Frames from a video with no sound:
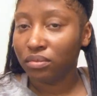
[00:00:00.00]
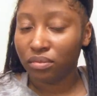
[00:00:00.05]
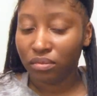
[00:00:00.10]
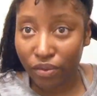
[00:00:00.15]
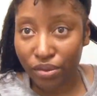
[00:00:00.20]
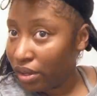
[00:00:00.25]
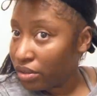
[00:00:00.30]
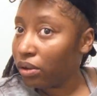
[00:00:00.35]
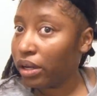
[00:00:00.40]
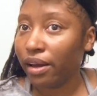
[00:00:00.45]

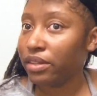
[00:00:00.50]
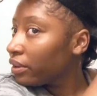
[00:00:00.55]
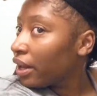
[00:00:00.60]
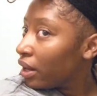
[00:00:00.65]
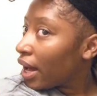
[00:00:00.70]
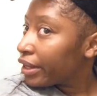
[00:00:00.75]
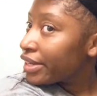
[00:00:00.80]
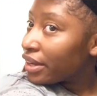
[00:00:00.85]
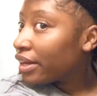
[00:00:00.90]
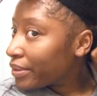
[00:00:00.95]
So,
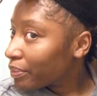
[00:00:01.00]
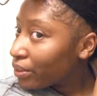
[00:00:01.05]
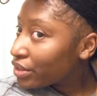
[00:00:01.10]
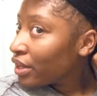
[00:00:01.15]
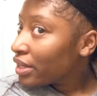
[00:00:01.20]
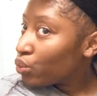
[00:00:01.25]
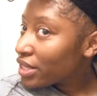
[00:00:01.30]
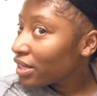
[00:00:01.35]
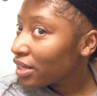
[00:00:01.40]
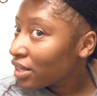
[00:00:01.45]
alright, so
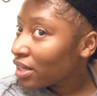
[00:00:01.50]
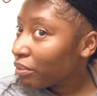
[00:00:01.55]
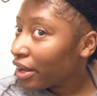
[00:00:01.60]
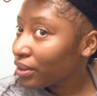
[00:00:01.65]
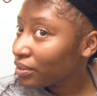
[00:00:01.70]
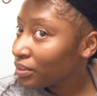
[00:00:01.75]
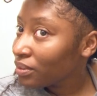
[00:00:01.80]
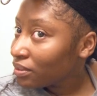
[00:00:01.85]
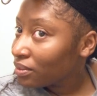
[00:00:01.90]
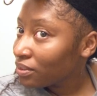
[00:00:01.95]
I have
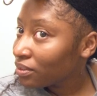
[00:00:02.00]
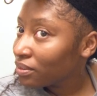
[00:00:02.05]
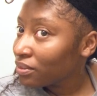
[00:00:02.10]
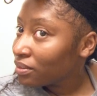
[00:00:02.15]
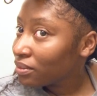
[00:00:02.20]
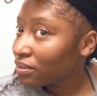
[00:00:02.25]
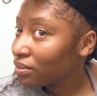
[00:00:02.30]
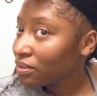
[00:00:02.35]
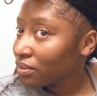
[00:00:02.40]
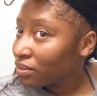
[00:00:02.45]
this
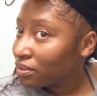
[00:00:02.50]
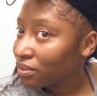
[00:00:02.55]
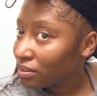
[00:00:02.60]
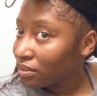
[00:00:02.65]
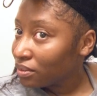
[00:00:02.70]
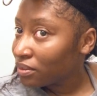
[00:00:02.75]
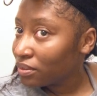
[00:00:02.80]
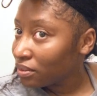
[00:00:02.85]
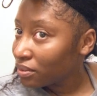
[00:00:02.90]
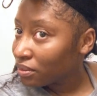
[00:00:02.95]
here.
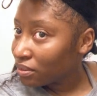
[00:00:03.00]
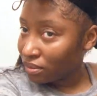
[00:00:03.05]
Now